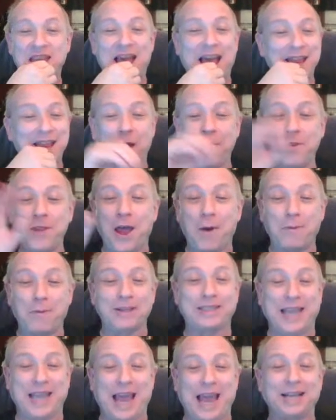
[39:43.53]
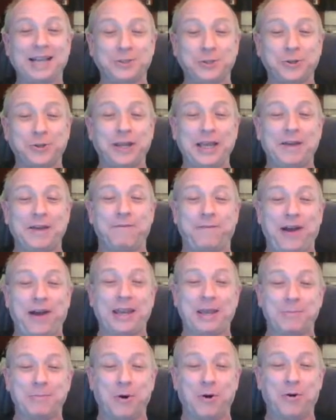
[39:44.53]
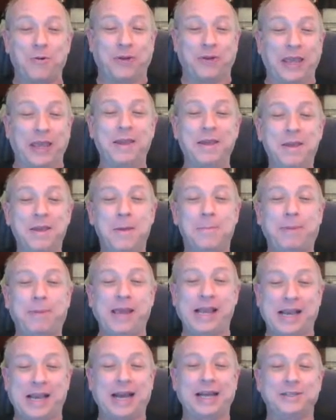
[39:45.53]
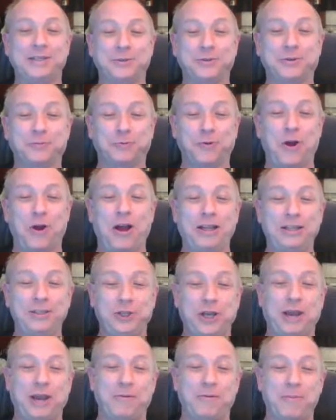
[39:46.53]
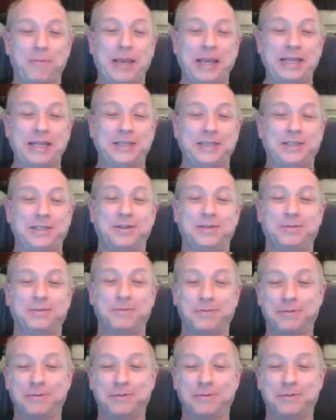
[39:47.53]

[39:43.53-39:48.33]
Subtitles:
No, it's actually a funny movie because Ron Jeremy's